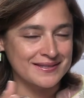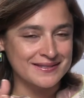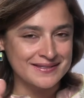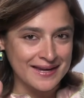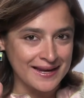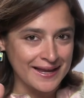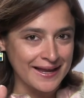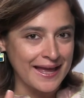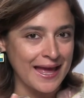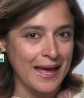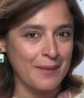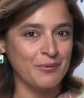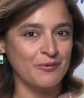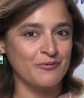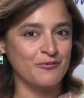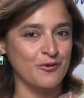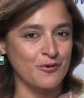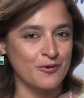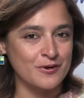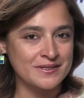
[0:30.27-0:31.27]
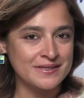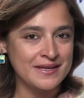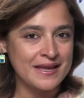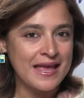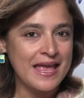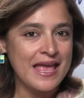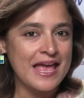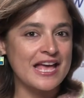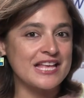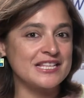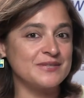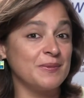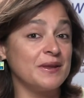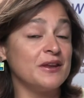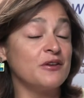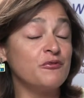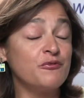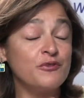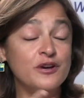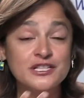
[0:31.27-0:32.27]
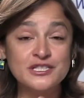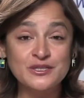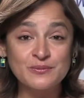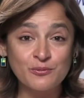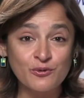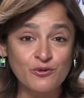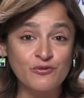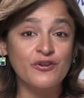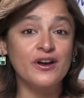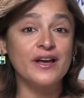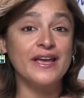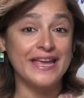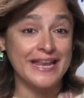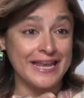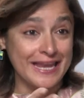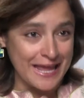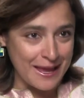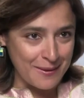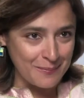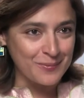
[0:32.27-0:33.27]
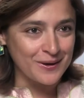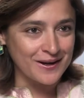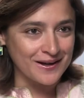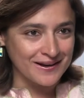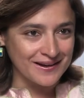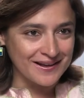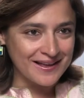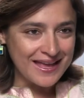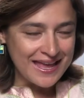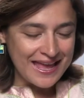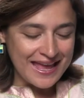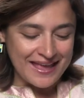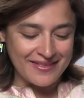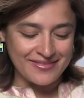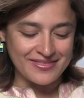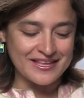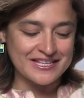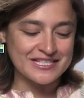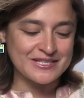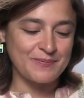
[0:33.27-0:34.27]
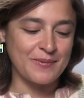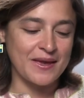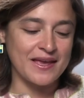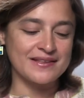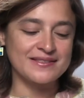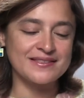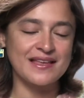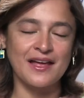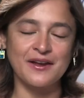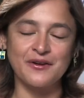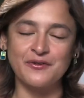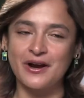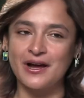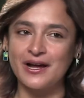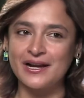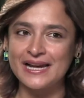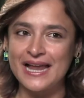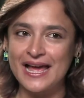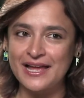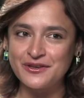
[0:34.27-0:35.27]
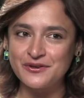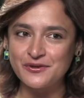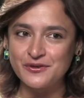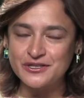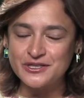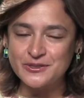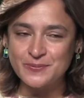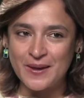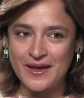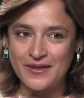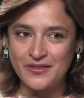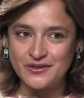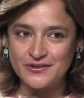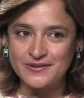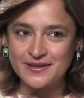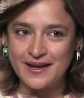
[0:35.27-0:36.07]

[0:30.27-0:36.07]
Intellecap, of course, has been a first mover enabler in this space. Anurag, glad you could spare the